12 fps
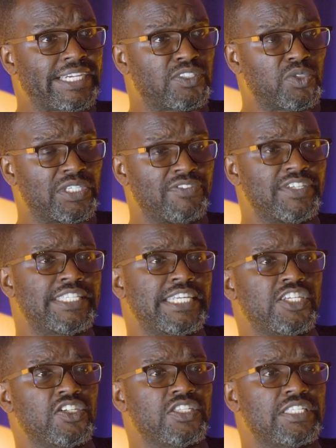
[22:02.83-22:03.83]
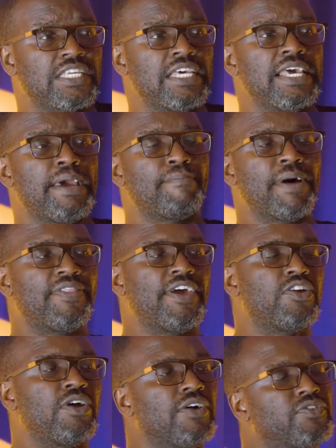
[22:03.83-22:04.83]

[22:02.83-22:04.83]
like to TV stations. But then you